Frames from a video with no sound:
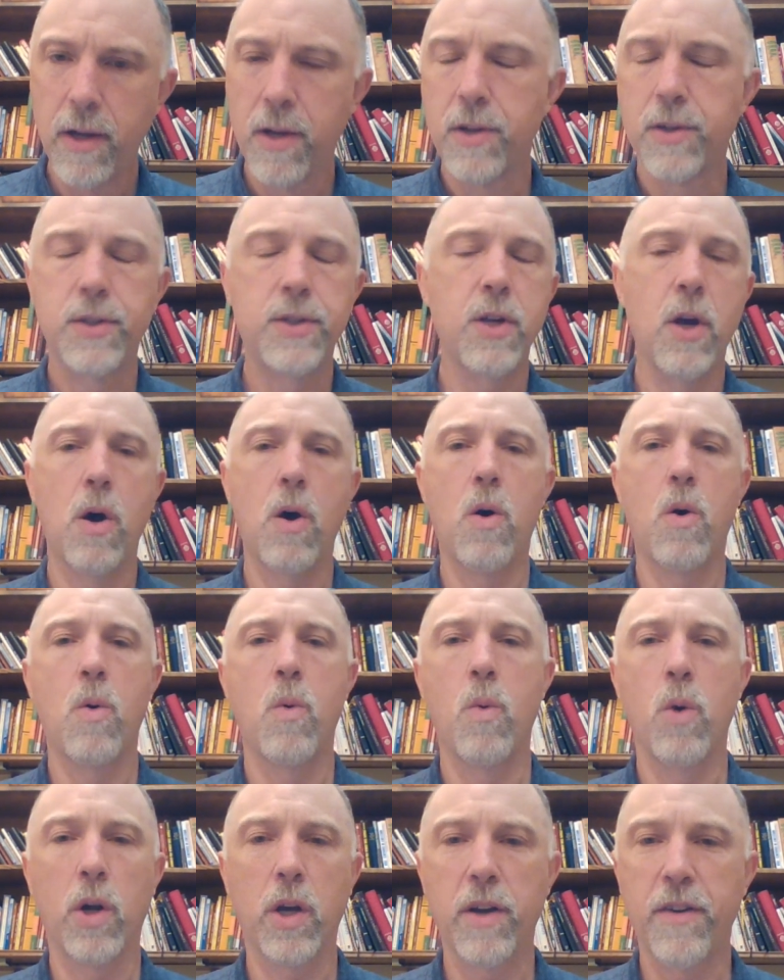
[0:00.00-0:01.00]
So
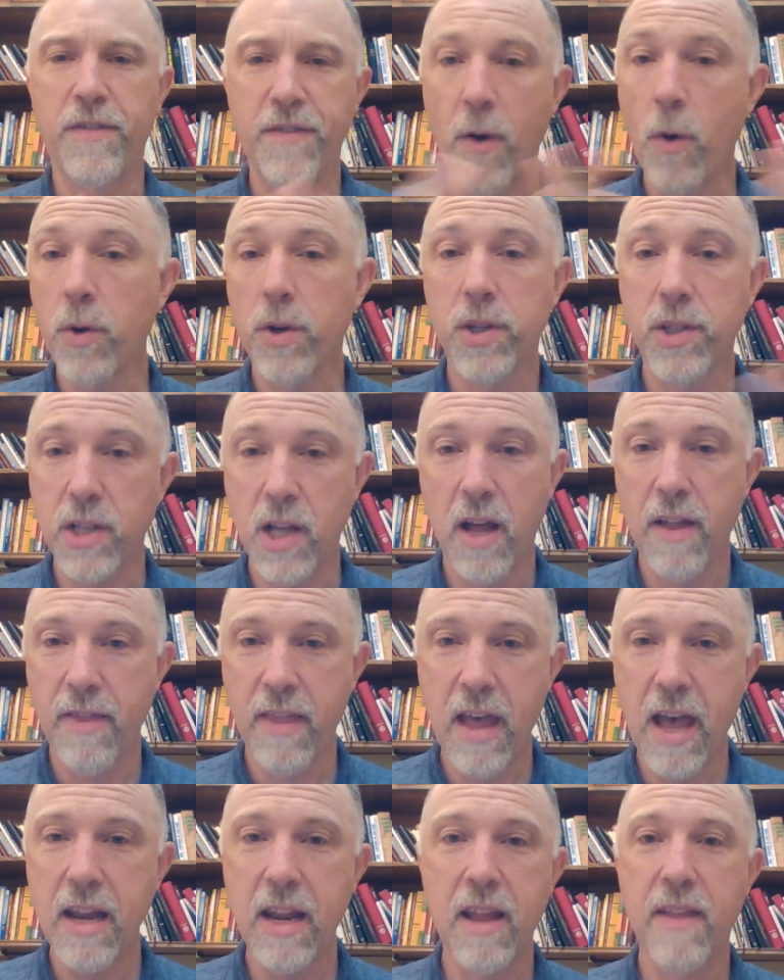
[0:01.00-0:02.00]
we're going to focus on
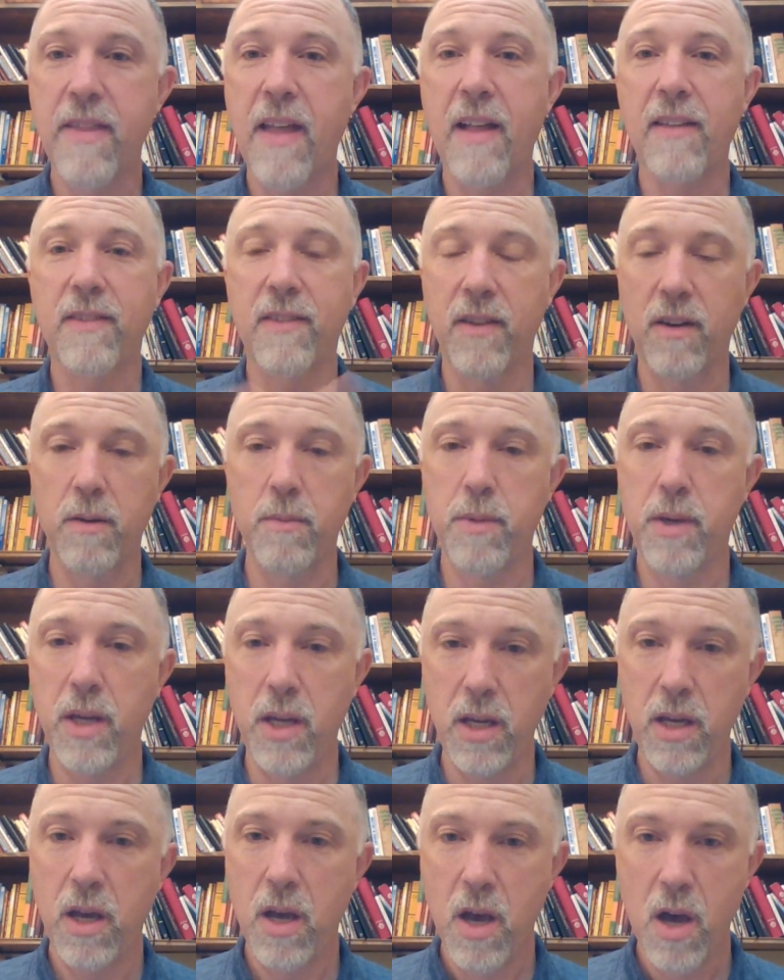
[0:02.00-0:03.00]
that, and that's going to
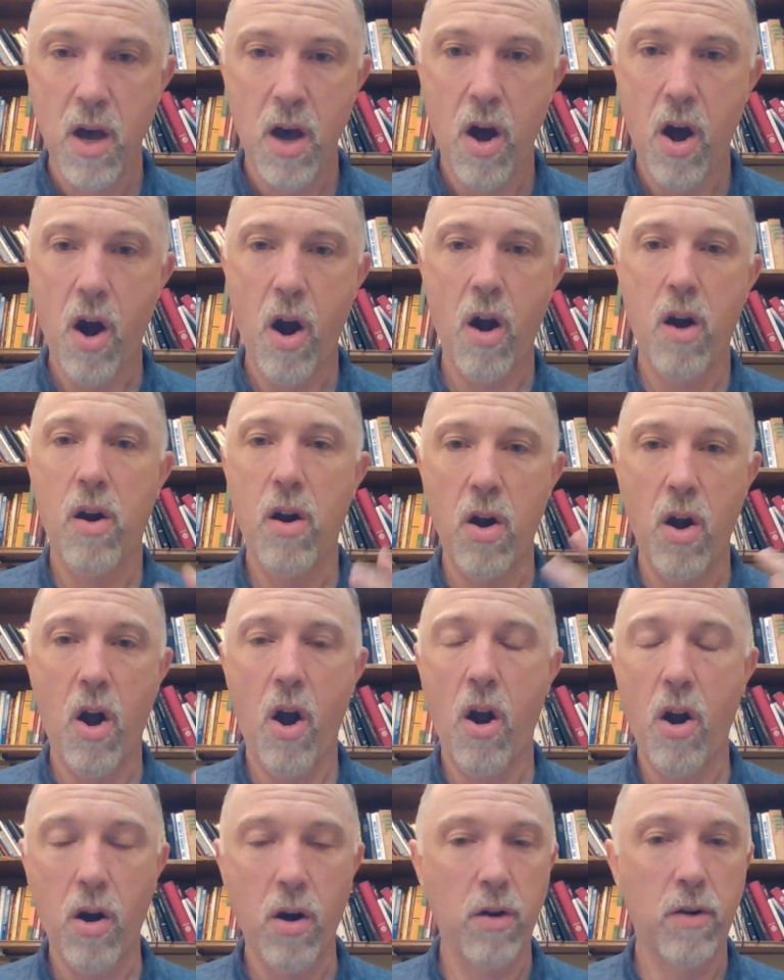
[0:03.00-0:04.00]
be our
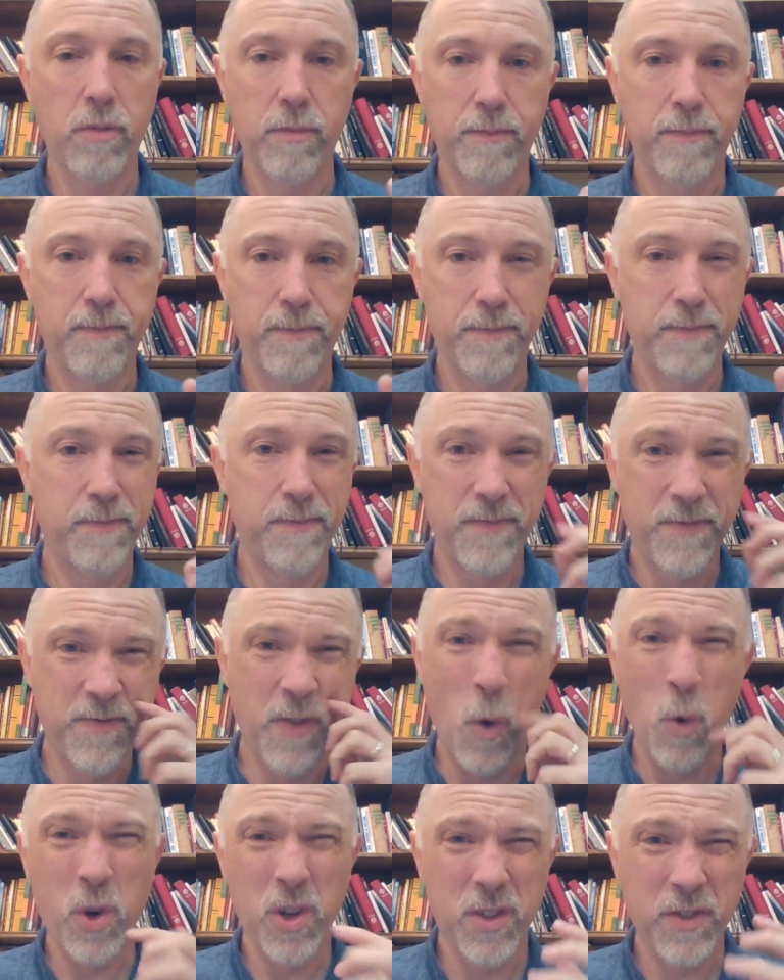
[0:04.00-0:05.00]
our
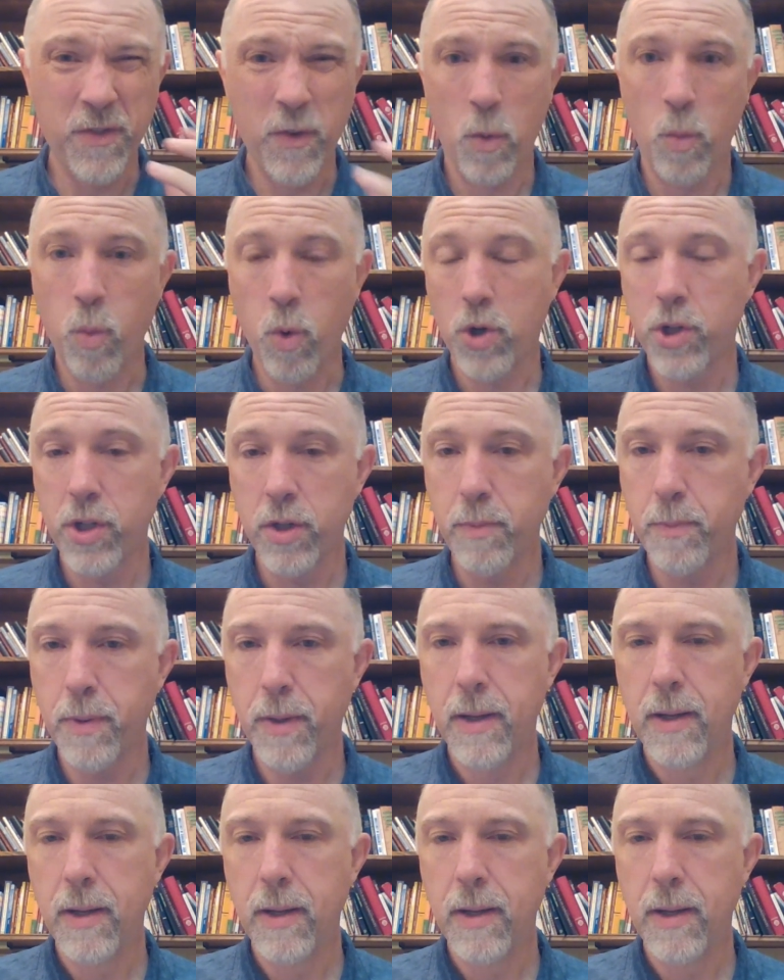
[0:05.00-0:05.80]
focus for worship,